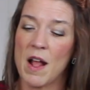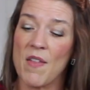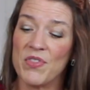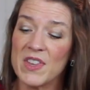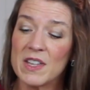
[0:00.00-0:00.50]

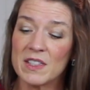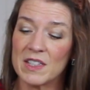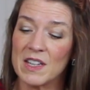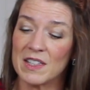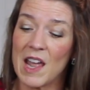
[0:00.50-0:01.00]
And
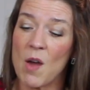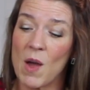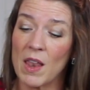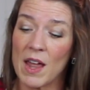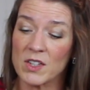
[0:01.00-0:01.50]
this is how
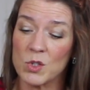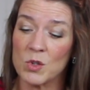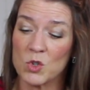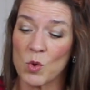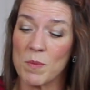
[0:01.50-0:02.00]
I like to
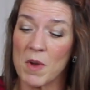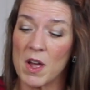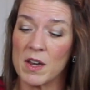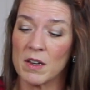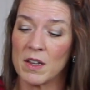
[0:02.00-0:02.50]
enjoy
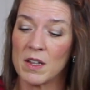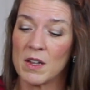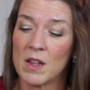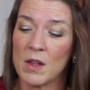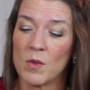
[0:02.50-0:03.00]
mine,
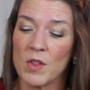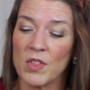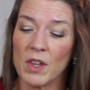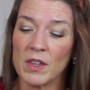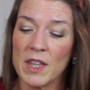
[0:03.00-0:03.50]

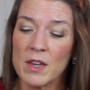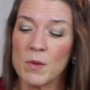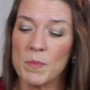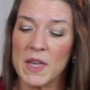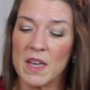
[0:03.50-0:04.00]
with a
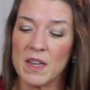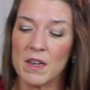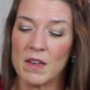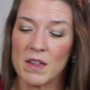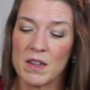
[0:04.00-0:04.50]
little
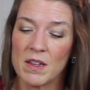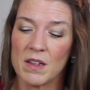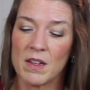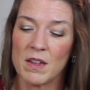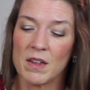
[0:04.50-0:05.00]
bit
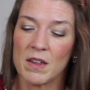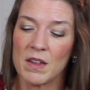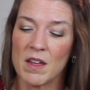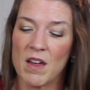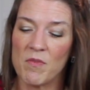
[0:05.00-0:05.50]

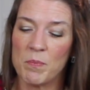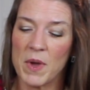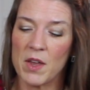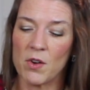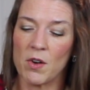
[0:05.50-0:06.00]
of
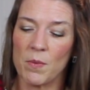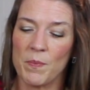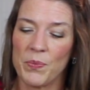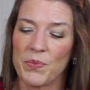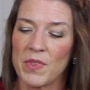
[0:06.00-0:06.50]
butter
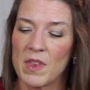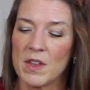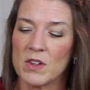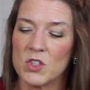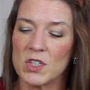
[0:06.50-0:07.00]

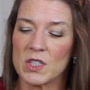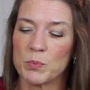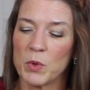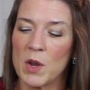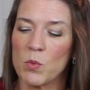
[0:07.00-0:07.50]
just
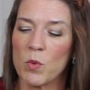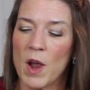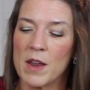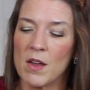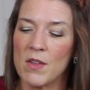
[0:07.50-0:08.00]
spread
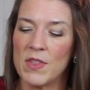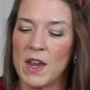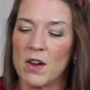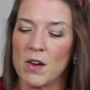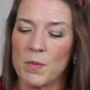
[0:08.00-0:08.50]
right on
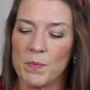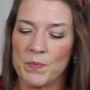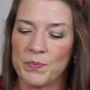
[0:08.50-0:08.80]
there.